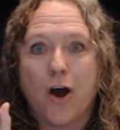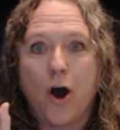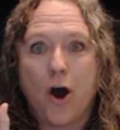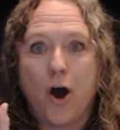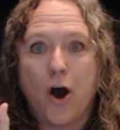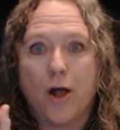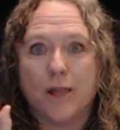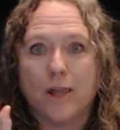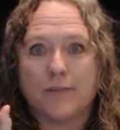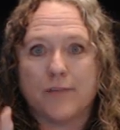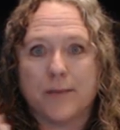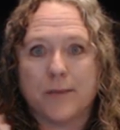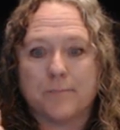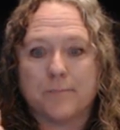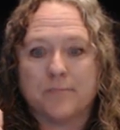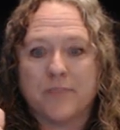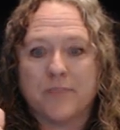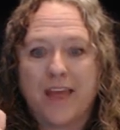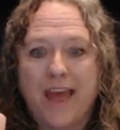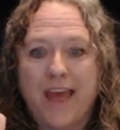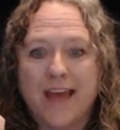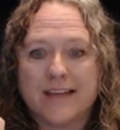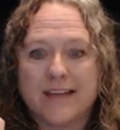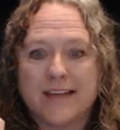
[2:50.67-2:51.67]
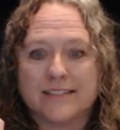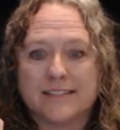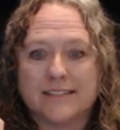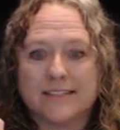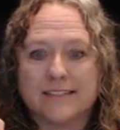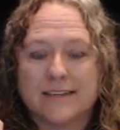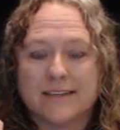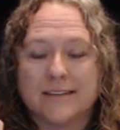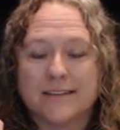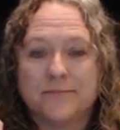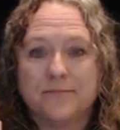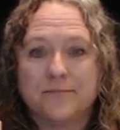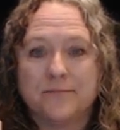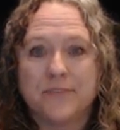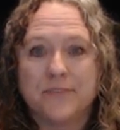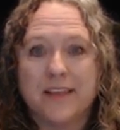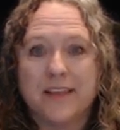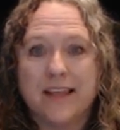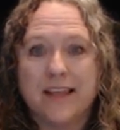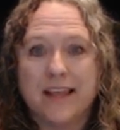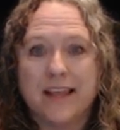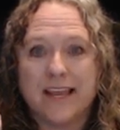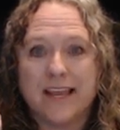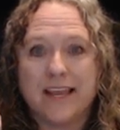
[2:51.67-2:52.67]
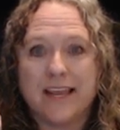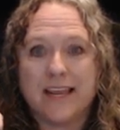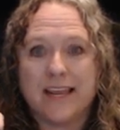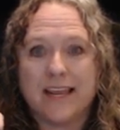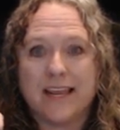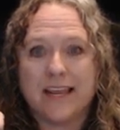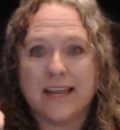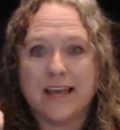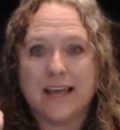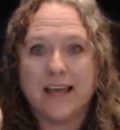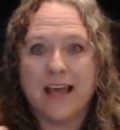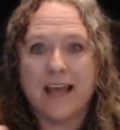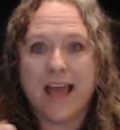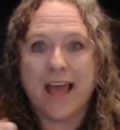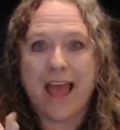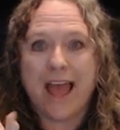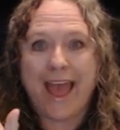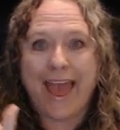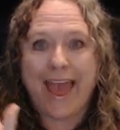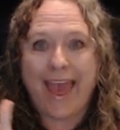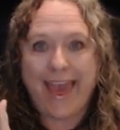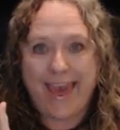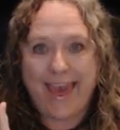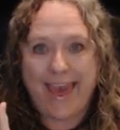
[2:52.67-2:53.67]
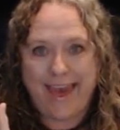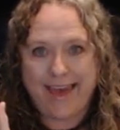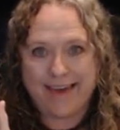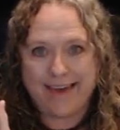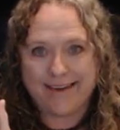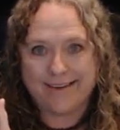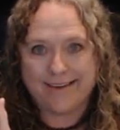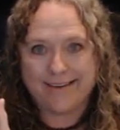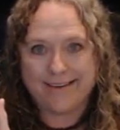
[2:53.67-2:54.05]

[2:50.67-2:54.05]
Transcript: All of them. S, E, A.